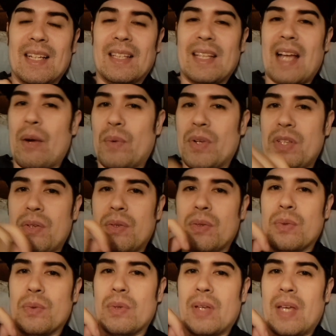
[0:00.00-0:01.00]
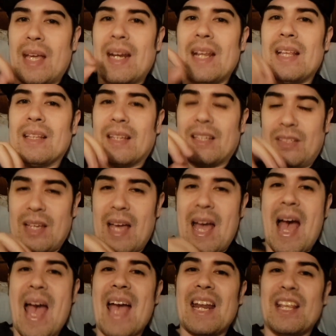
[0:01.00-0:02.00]
Not when you, and then, because
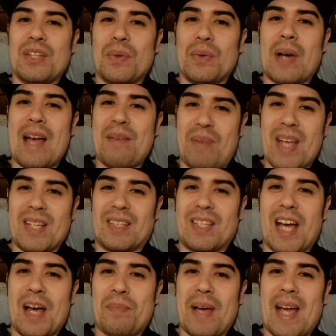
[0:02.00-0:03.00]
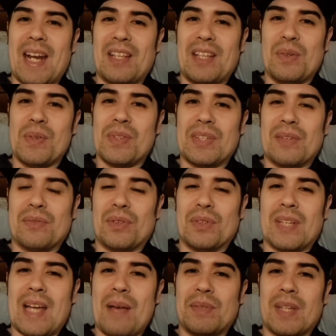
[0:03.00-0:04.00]
I had to do it, I messed up. I had to do it several
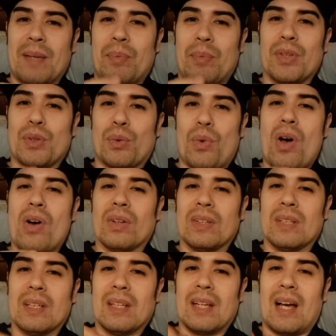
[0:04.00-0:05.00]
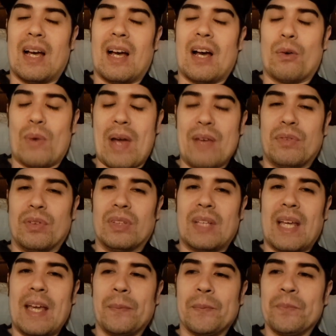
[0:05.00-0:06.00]
times. I put the wrong arrival
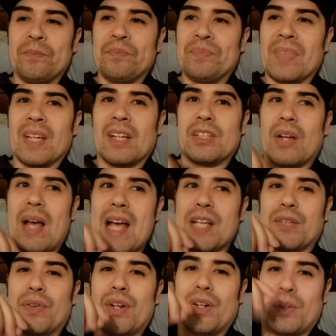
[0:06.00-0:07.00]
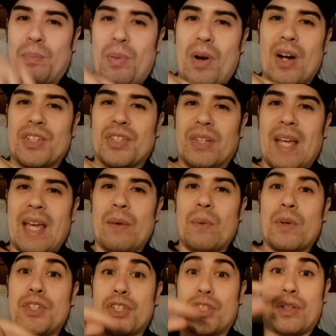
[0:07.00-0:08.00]
date. Because they'll ask for your departure date,
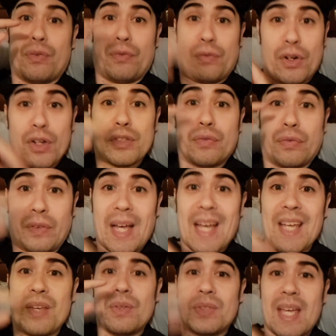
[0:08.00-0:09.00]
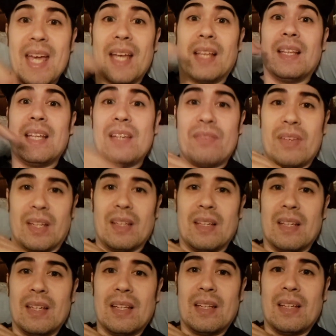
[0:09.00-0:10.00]
which is the first flight you take leaving
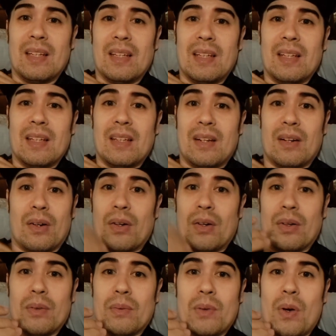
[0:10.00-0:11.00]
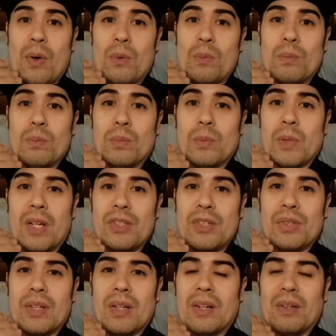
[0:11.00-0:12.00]
your home
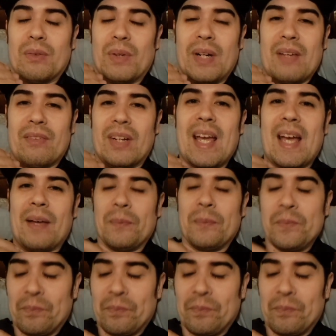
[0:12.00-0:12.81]
country or whatever. Yeah.